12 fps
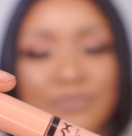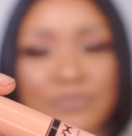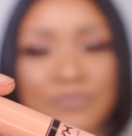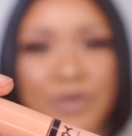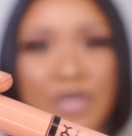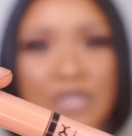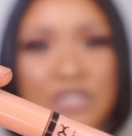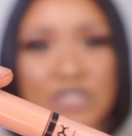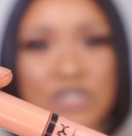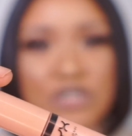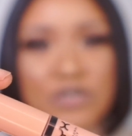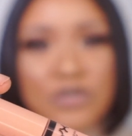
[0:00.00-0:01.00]

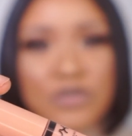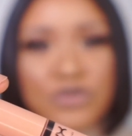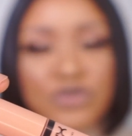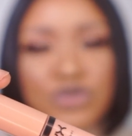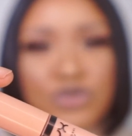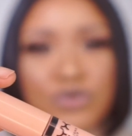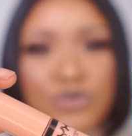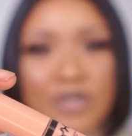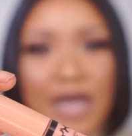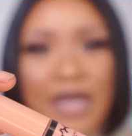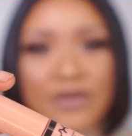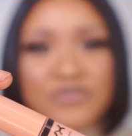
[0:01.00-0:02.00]
peach nude
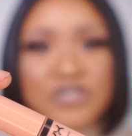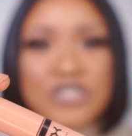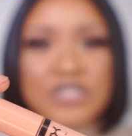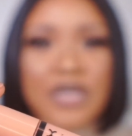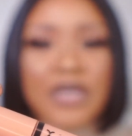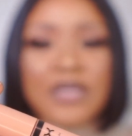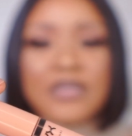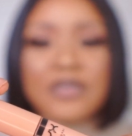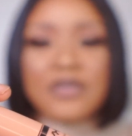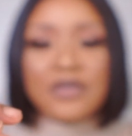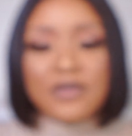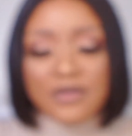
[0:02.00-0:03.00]
kind of shade,
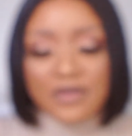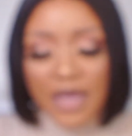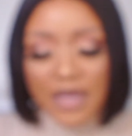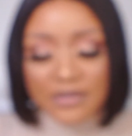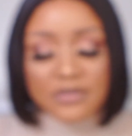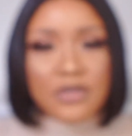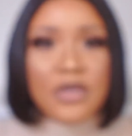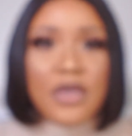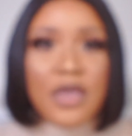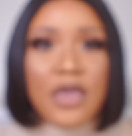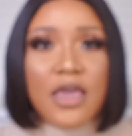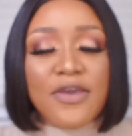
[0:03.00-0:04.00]
and
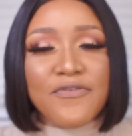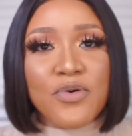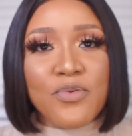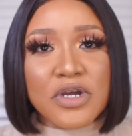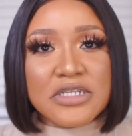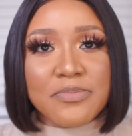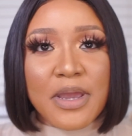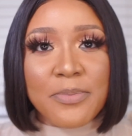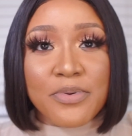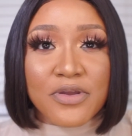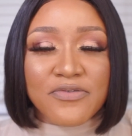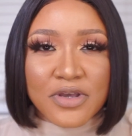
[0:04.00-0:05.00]
if you watch my
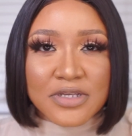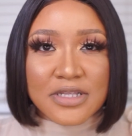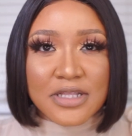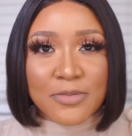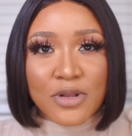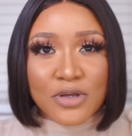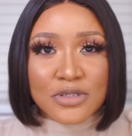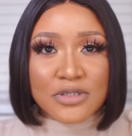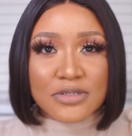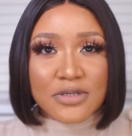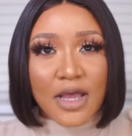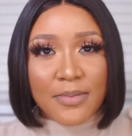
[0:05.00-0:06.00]
previous lip gloss
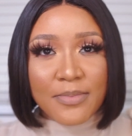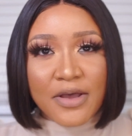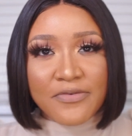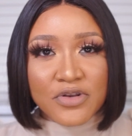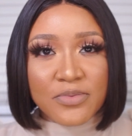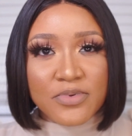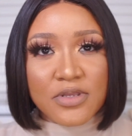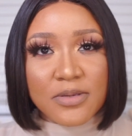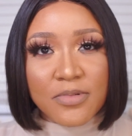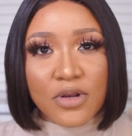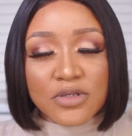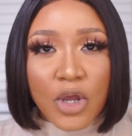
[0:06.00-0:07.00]
affordable lip
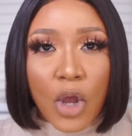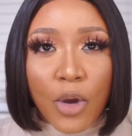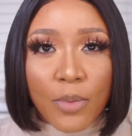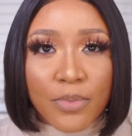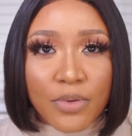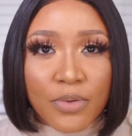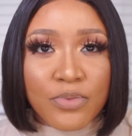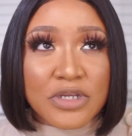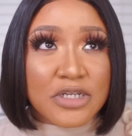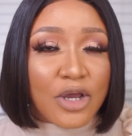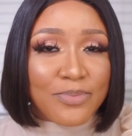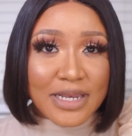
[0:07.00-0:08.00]
gloss combo, which
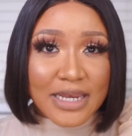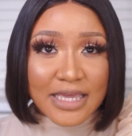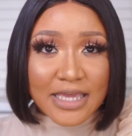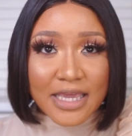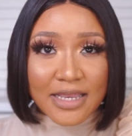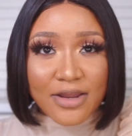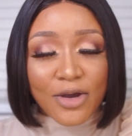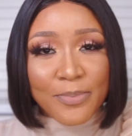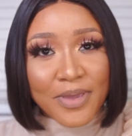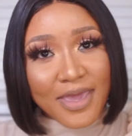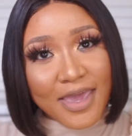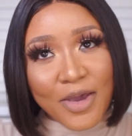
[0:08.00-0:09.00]
I'll be linking up
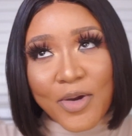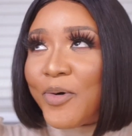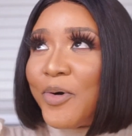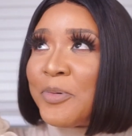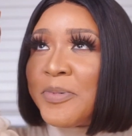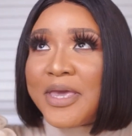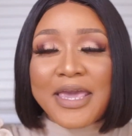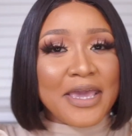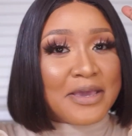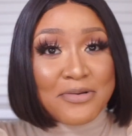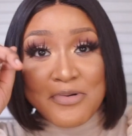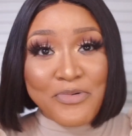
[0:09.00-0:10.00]
here or up here,
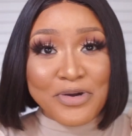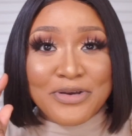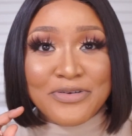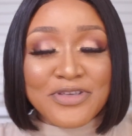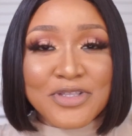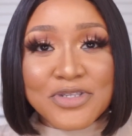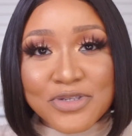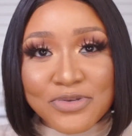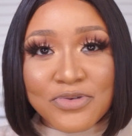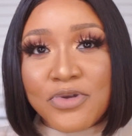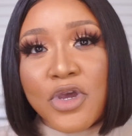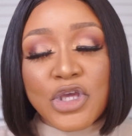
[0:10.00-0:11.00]
one of the
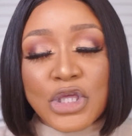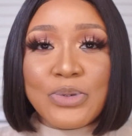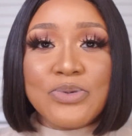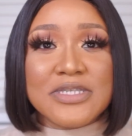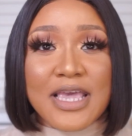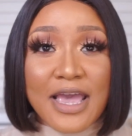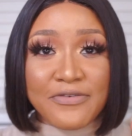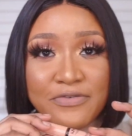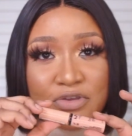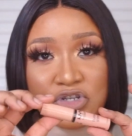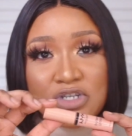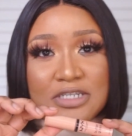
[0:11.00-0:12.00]
two, you'll see I
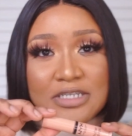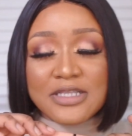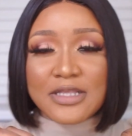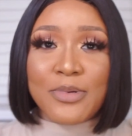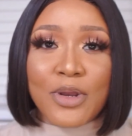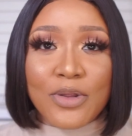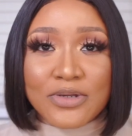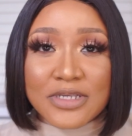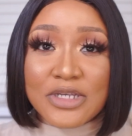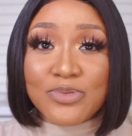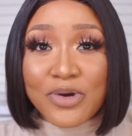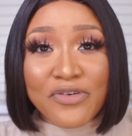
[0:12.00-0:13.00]
featured this lip gloss.
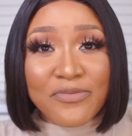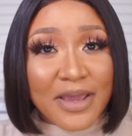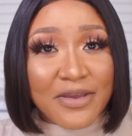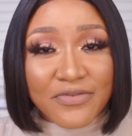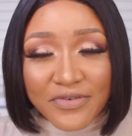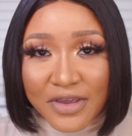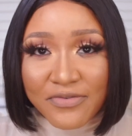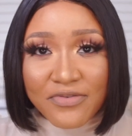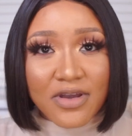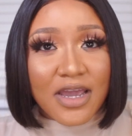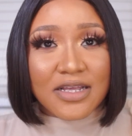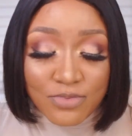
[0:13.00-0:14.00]
Is one of my
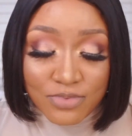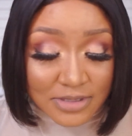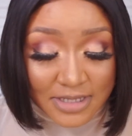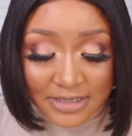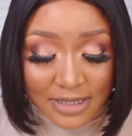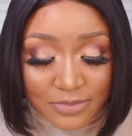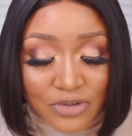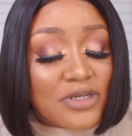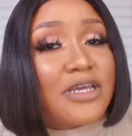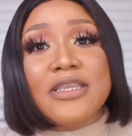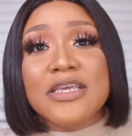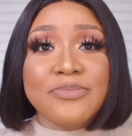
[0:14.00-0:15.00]
favorites. Since I'm doing a
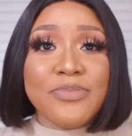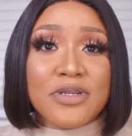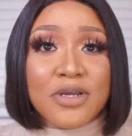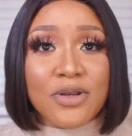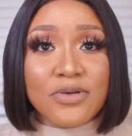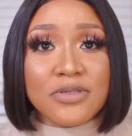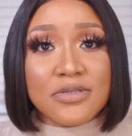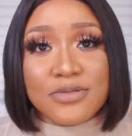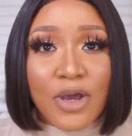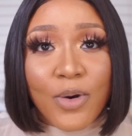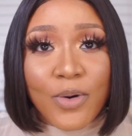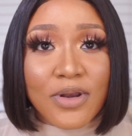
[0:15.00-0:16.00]
NYX Butter Gloss
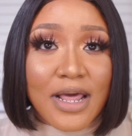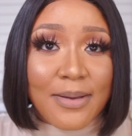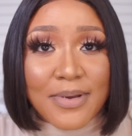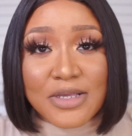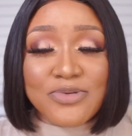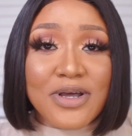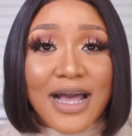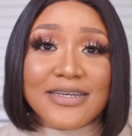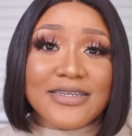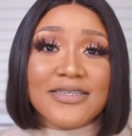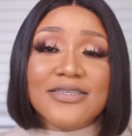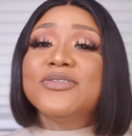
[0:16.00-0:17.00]
haul, I might as well add
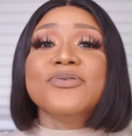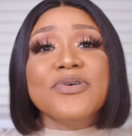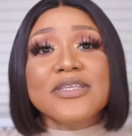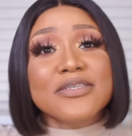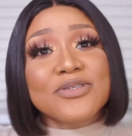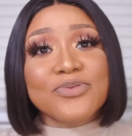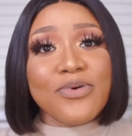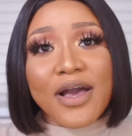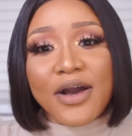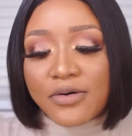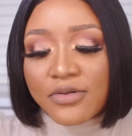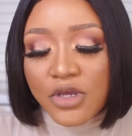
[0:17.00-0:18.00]
this to it as
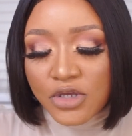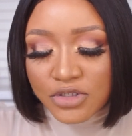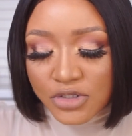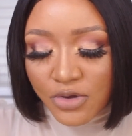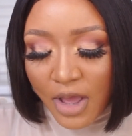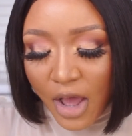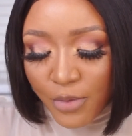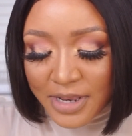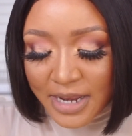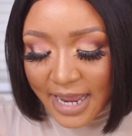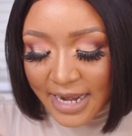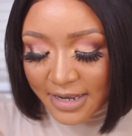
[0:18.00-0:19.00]
well. So I'll be
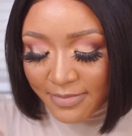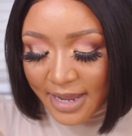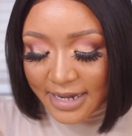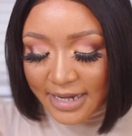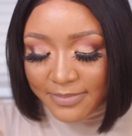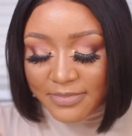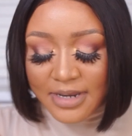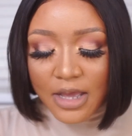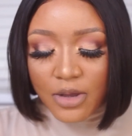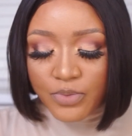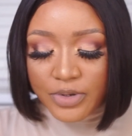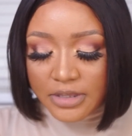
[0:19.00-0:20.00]
lining my lip now
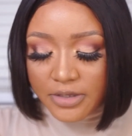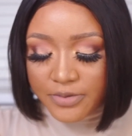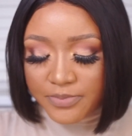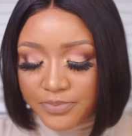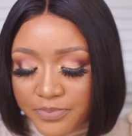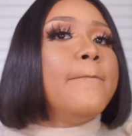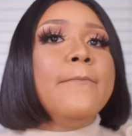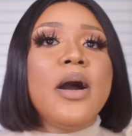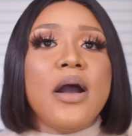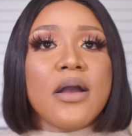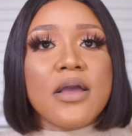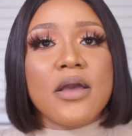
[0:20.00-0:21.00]
with the
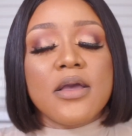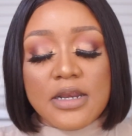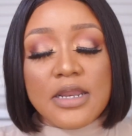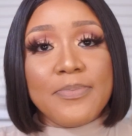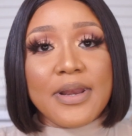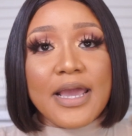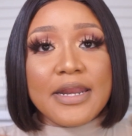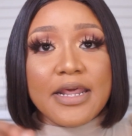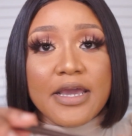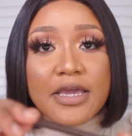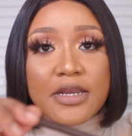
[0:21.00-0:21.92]
MAC lip liner in